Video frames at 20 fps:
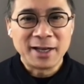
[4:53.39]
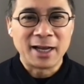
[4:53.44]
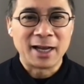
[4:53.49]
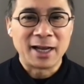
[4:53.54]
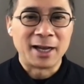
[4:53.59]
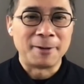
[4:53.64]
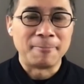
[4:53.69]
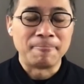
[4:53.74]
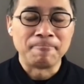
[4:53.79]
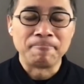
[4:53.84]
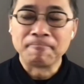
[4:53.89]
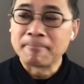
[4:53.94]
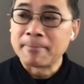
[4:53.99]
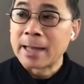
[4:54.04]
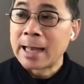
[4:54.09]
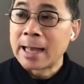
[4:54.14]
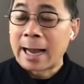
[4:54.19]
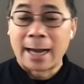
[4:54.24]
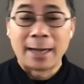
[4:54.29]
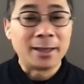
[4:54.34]
I
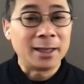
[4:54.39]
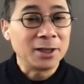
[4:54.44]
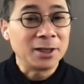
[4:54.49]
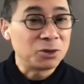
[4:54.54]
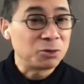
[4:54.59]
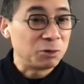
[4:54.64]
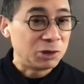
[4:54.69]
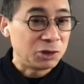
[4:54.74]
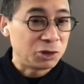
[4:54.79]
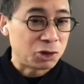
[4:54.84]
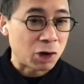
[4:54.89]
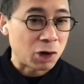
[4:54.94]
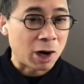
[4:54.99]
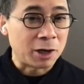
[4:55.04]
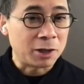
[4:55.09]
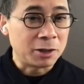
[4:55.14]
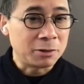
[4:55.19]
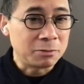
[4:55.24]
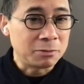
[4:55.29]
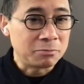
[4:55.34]
like Swiss
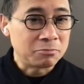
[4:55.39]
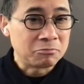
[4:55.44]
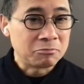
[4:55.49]
chard.